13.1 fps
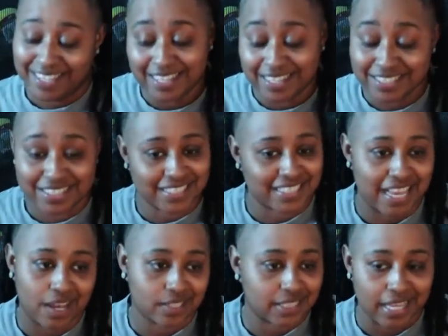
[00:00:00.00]
it just
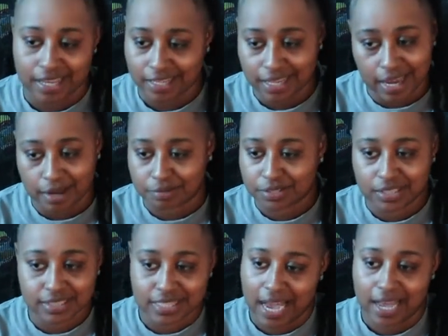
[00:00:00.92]
sounds like Cap. She's
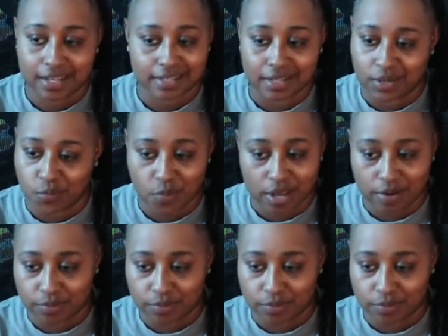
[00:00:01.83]
not going to win with